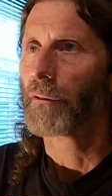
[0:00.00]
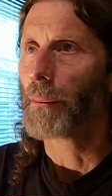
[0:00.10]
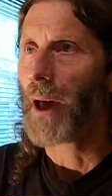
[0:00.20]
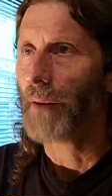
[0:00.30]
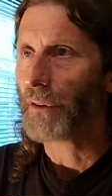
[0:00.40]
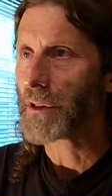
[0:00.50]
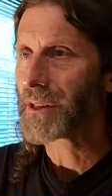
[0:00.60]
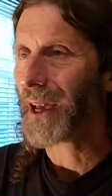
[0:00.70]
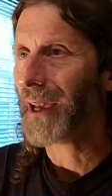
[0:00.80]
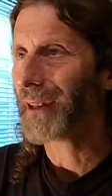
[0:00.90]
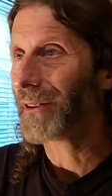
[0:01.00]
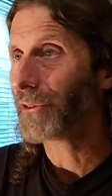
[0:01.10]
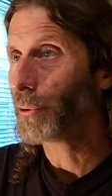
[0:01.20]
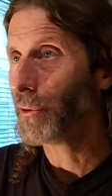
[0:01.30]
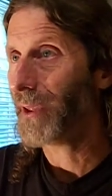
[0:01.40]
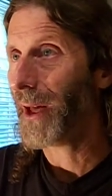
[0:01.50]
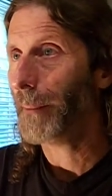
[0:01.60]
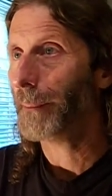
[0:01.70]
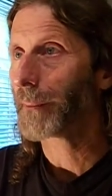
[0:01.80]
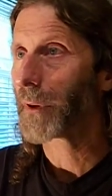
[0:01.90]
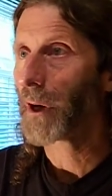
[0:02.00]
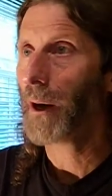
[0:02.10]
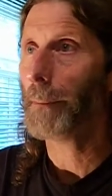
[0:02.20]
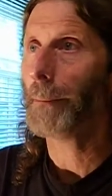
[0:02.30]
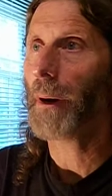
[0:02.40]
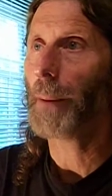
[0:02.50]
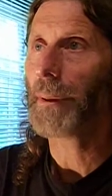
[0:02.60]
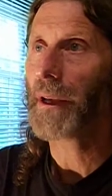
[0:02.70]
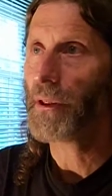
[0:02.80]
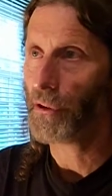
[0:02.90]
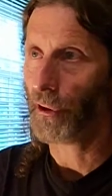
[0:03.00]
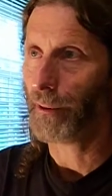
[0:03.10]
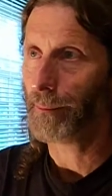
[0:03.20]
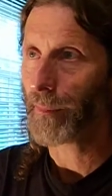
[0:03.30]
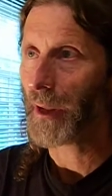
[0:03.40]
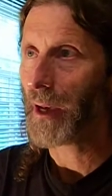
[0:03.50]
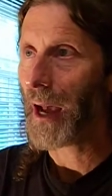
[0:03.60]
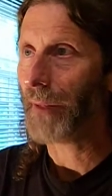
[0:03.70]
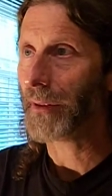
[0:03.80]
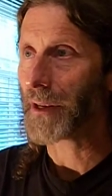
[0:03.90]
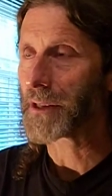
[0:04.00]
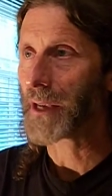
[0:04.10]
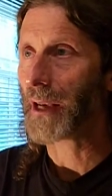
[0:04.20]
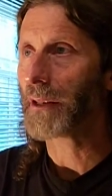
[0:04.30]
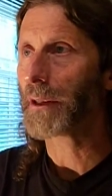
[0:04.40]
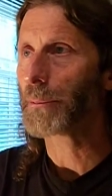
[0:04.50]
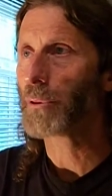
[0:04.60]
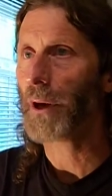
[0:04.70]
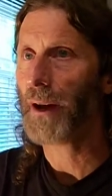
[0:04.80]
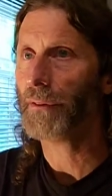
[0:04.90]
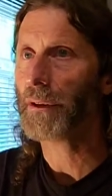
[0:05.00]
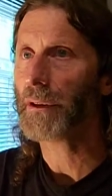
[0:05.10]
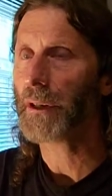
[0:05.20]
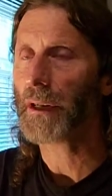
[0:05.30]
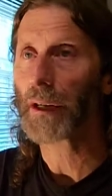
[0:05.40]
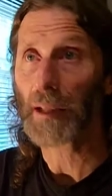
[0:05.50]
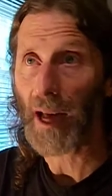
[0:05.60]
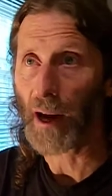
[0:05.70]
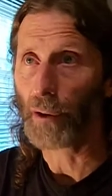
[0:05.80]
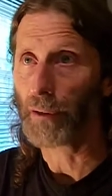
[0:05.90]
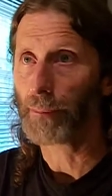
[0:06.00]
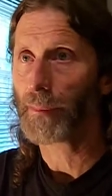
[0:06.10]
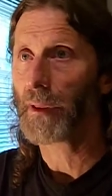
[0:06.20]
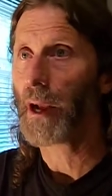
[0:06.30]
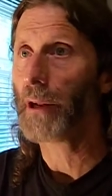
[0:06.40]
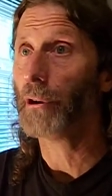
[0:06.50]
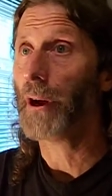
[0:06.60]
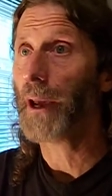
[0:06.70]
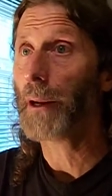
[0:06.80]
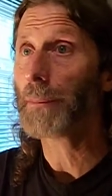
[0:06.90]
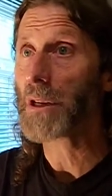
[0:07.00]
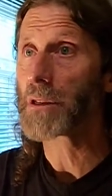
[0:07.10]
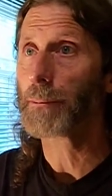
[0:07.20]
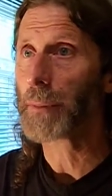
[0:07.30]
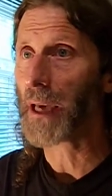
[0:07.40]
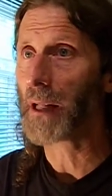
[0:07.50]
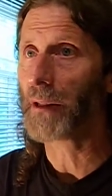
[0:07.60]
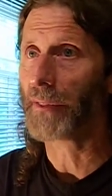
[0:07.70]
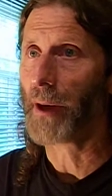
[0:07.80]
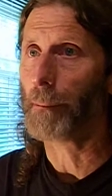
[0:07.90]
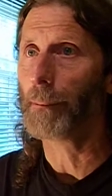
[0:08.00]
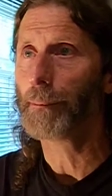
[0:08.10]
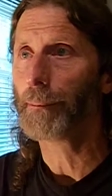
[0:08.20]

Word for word: from heaven saying unto them, Come up hither. And they ascend up to heaven in a cloud, and their enemies beheld them.